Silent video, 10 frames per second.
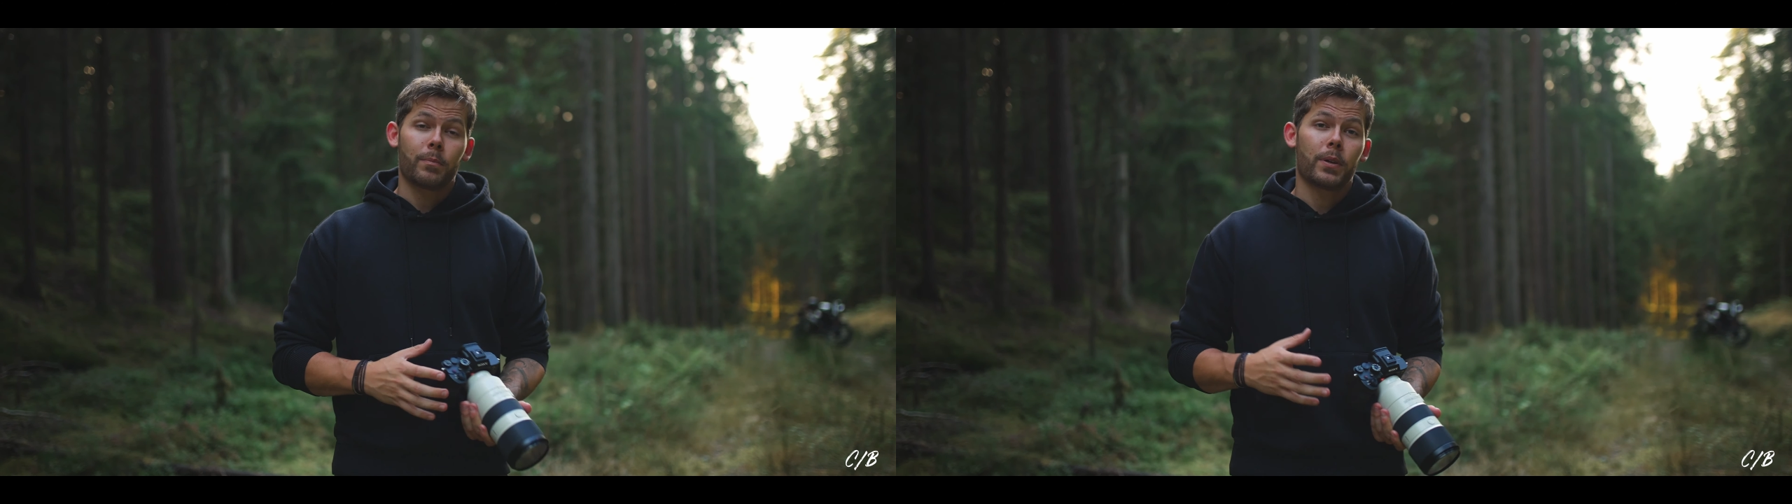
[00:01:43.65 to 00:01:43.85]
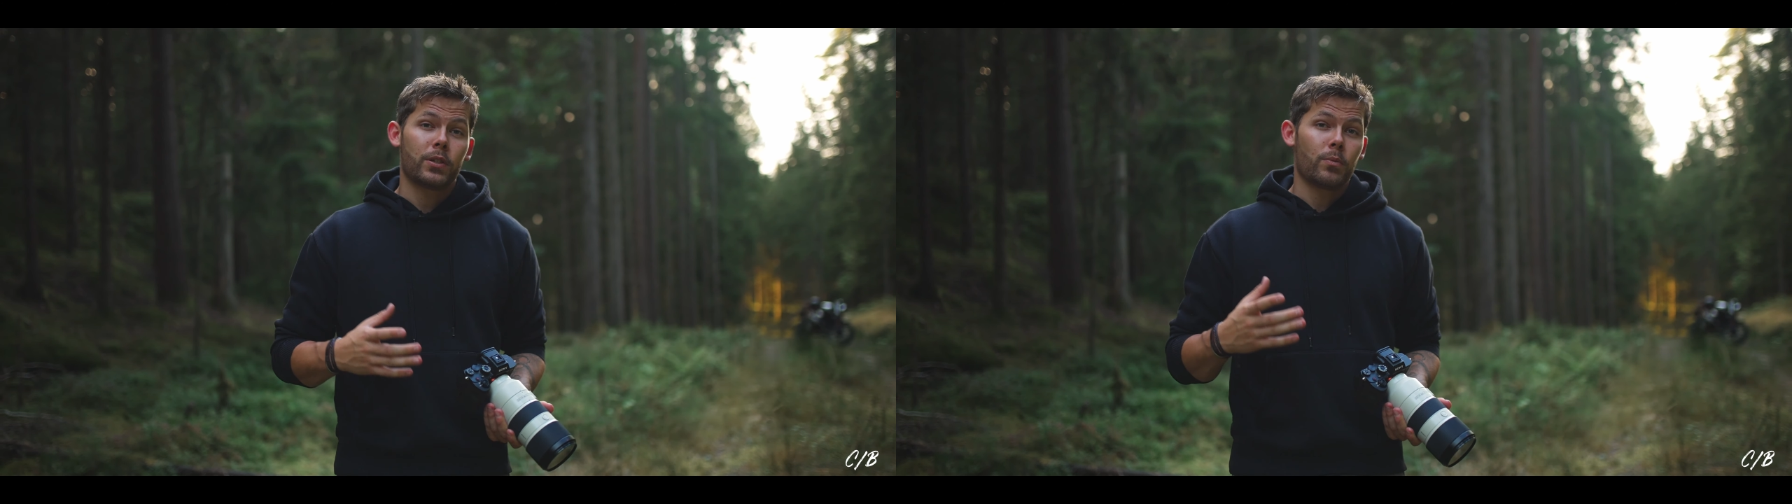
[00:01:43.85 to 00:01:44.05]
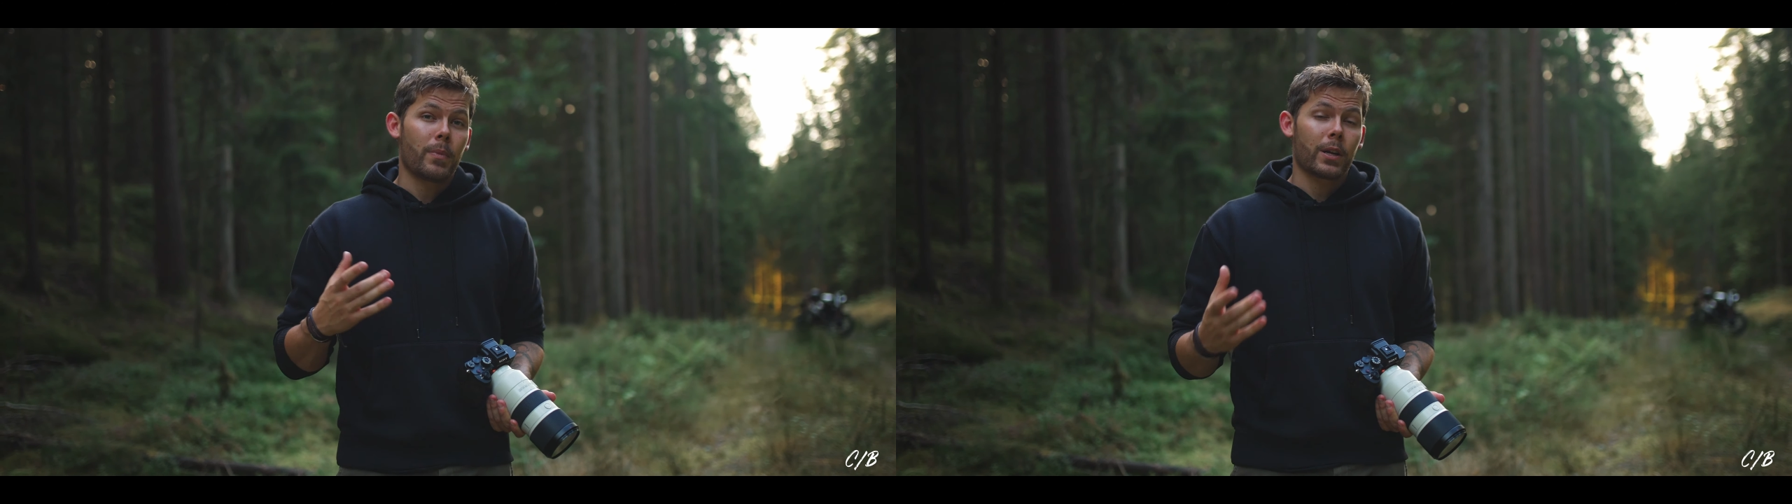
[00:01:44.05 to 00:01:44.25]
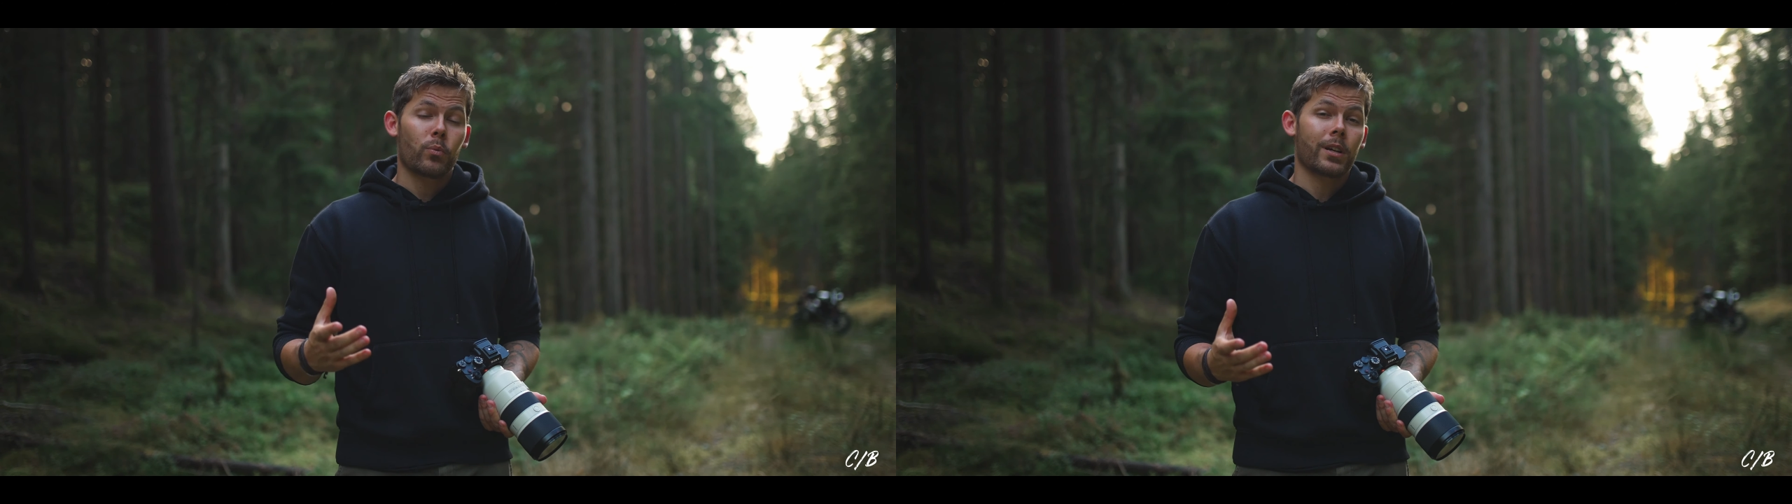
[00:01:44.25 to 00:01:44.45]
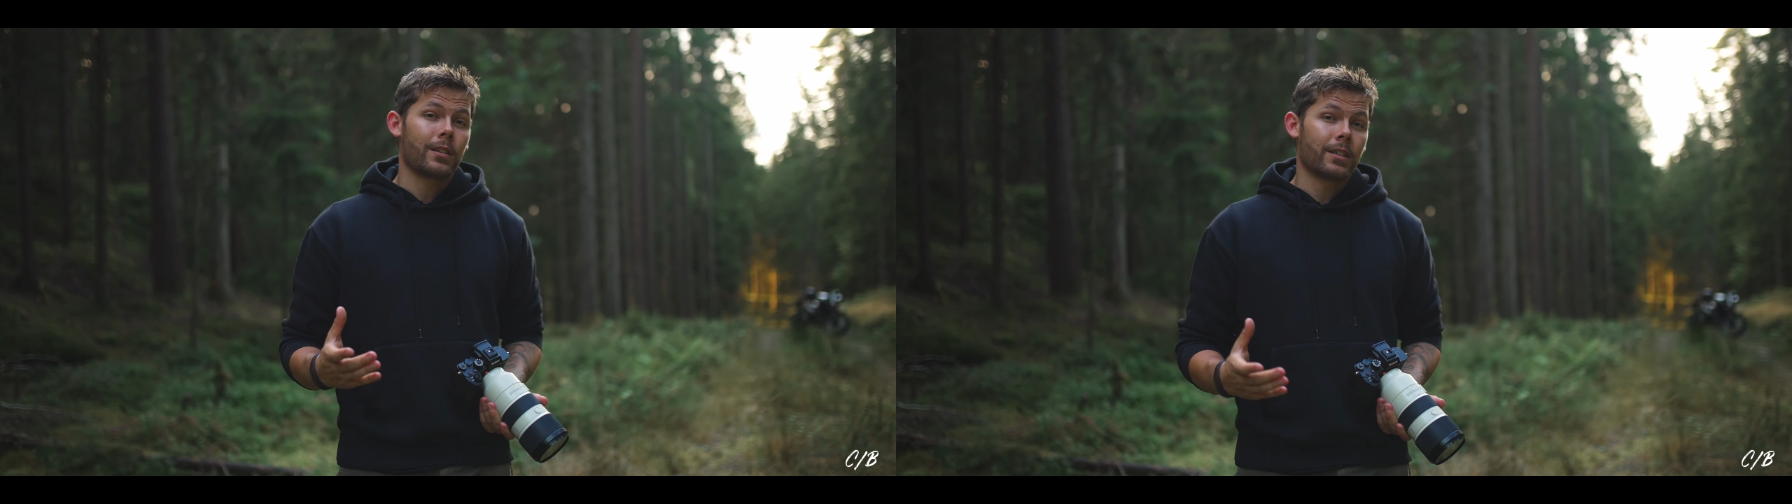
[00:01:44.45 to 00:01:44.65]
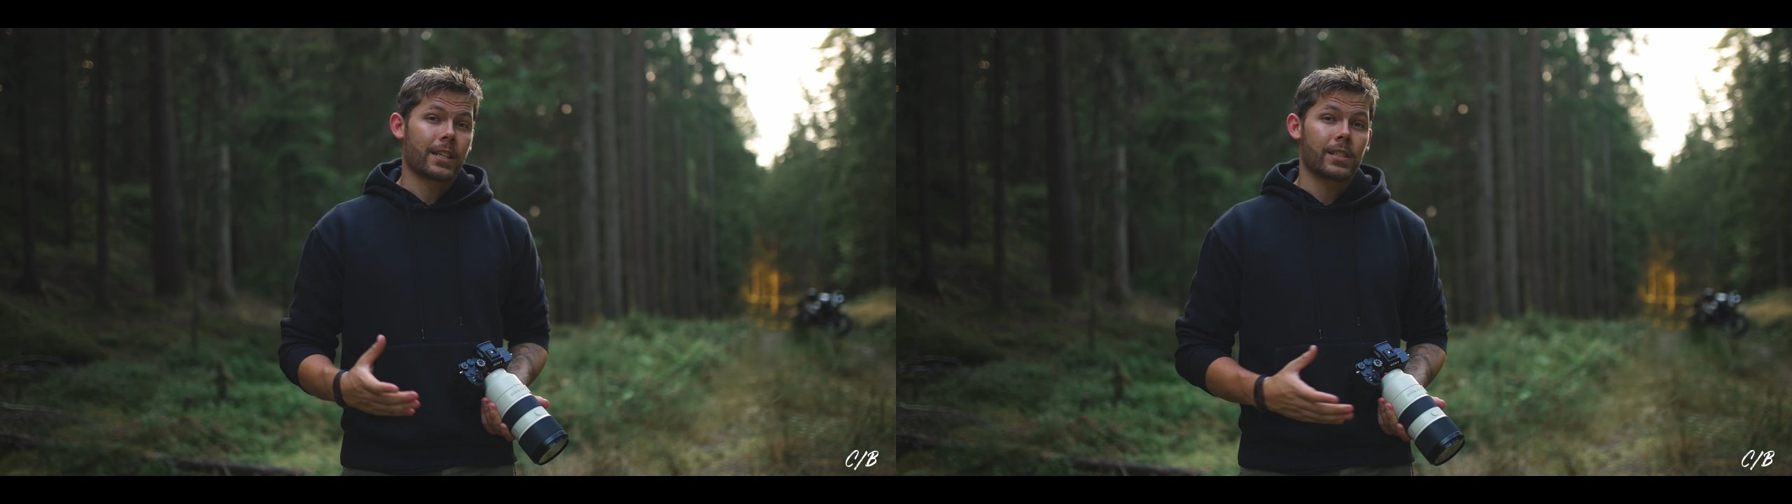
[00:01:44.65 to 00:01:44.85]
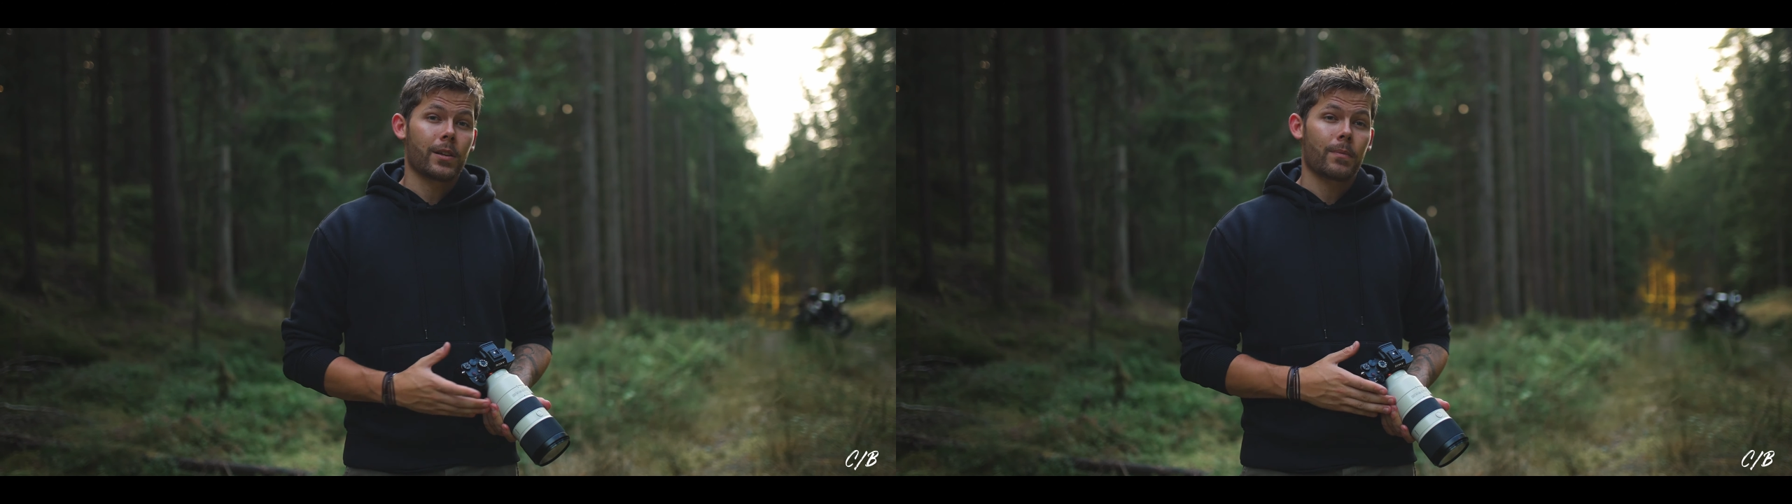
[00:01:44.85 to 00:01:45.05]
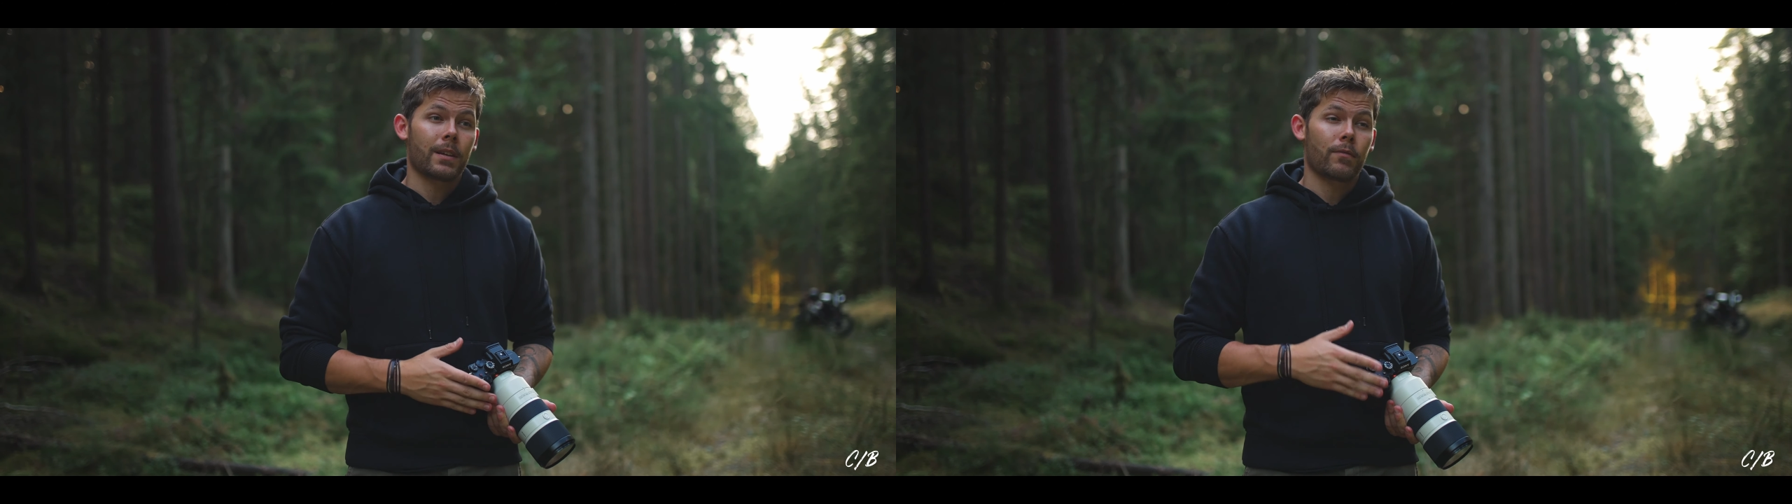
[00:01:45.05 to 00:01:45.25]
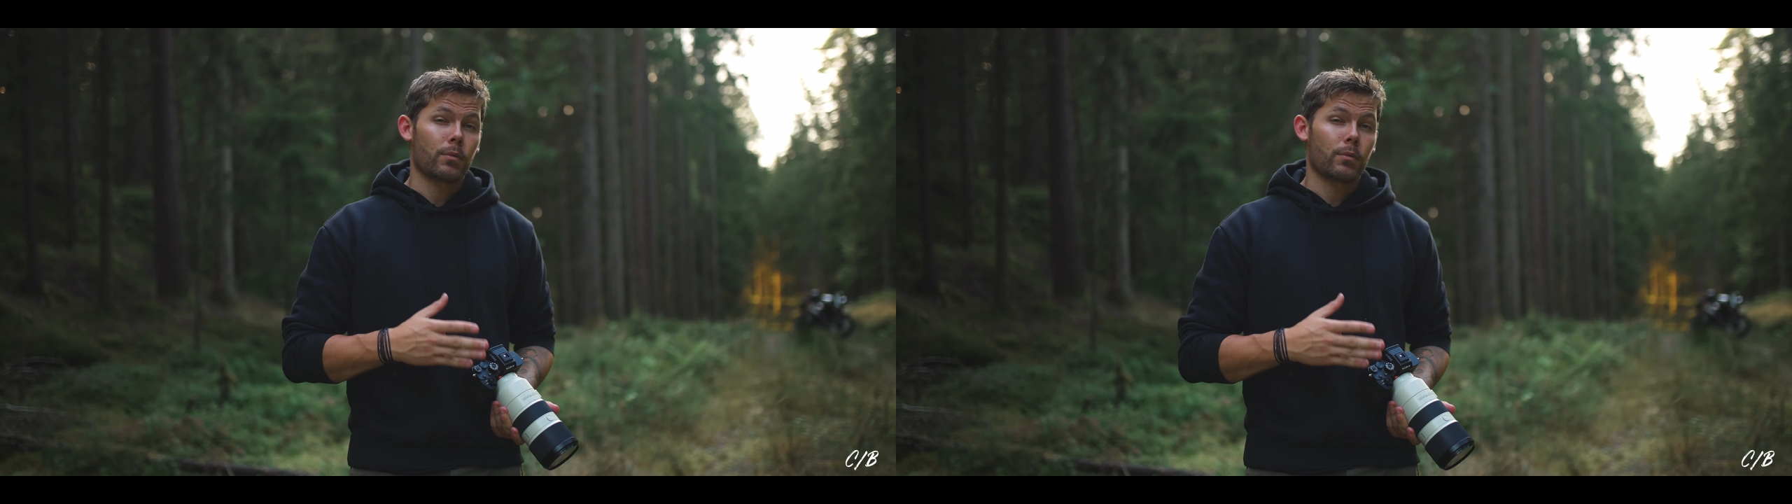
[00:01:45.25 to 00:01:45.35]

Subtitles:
but you might want to look at something